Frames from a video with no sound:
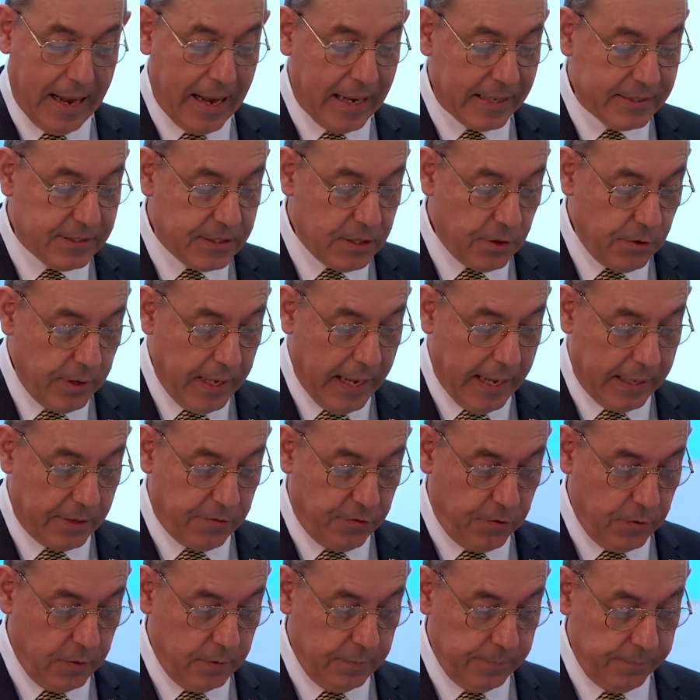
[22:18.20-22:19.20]
As a
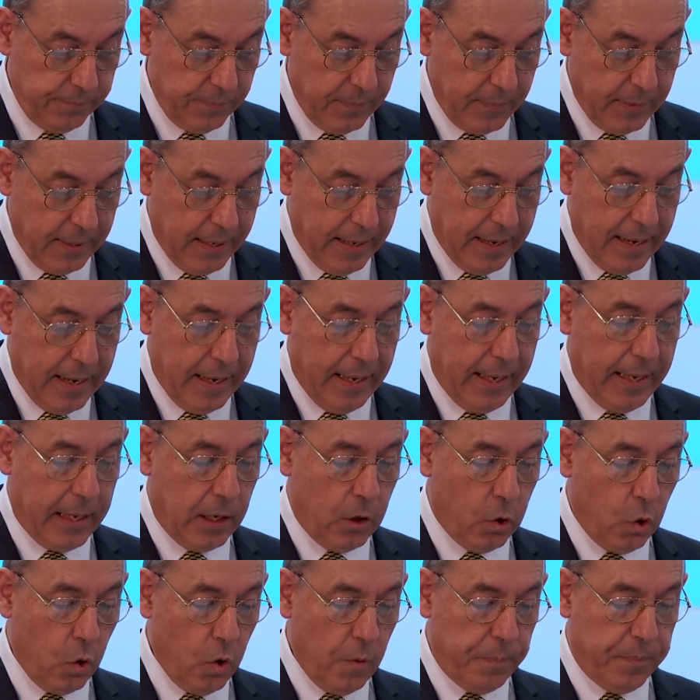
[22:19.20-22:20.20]
reaction, a
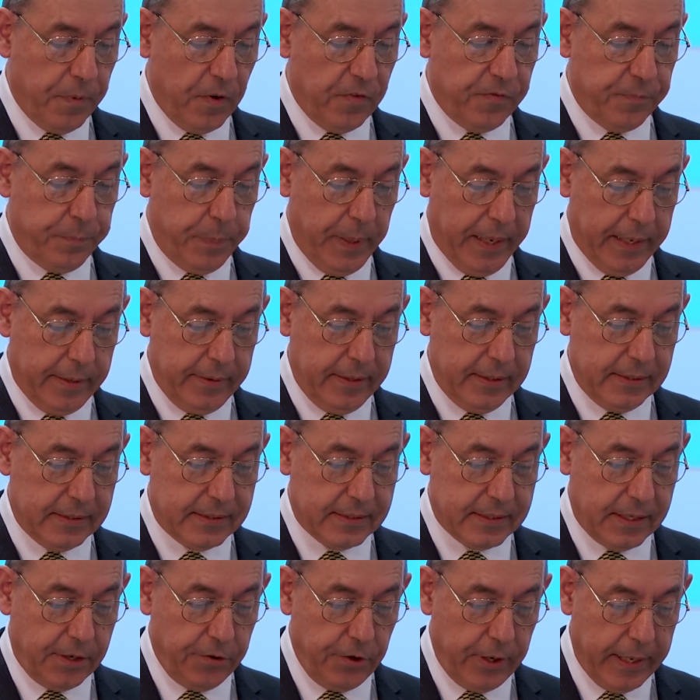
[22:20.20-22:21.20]
group of
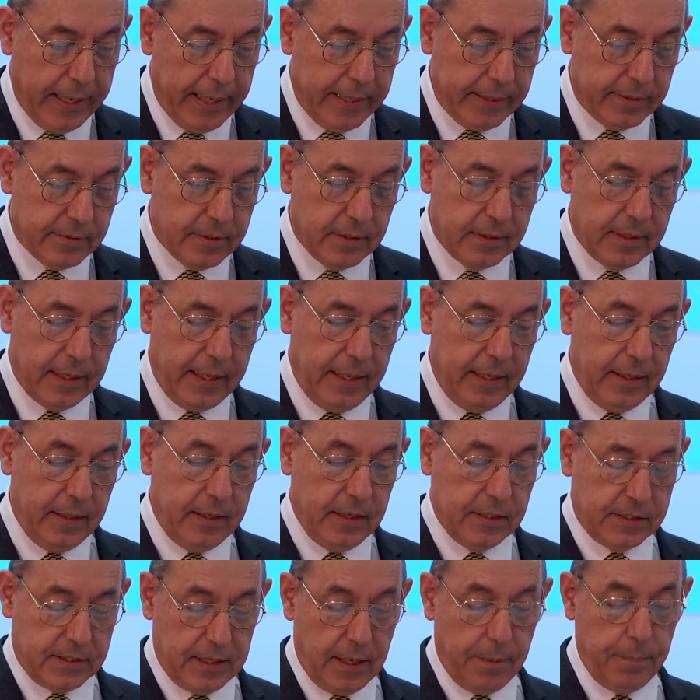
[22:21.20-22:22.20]
parents created in
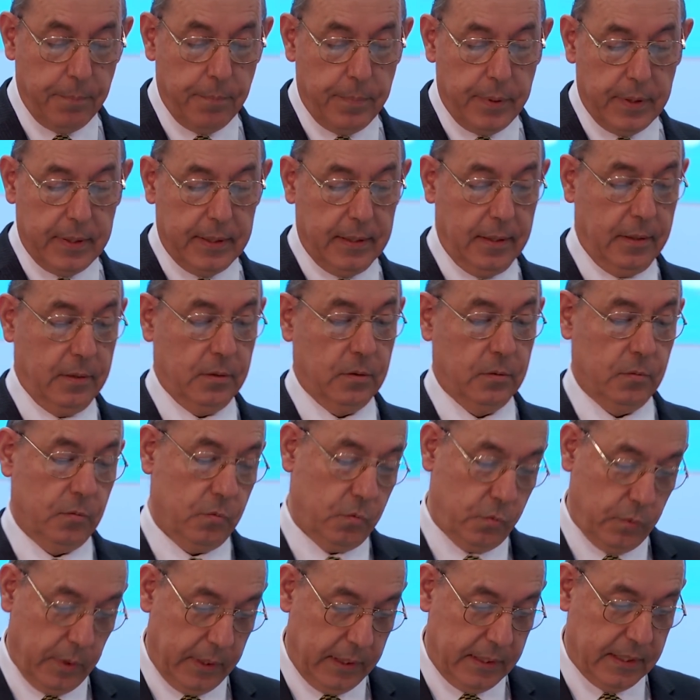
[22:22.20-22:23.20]
December
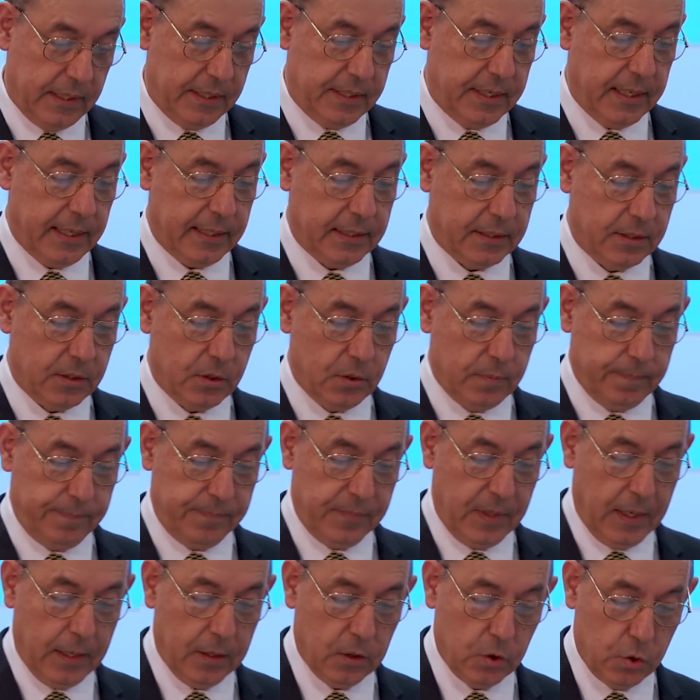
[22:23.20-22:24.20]
26,
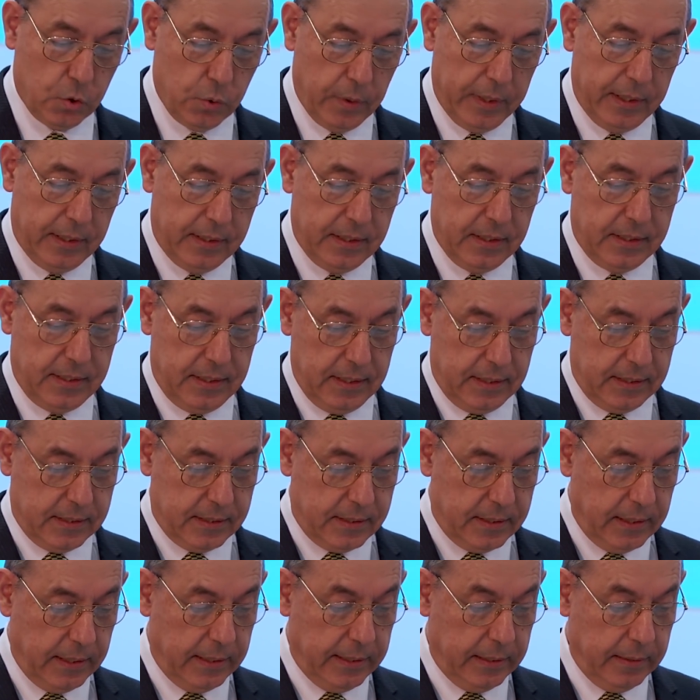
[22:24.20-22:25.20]

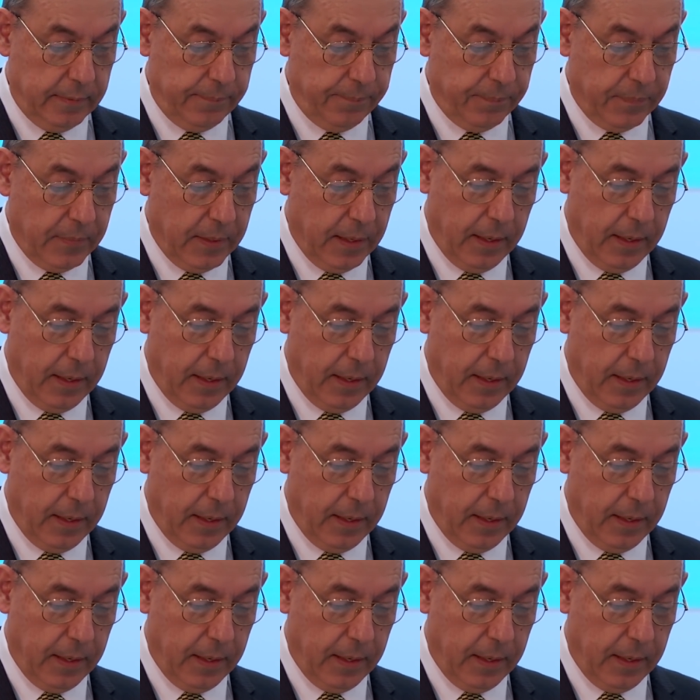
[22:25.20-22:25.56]
2016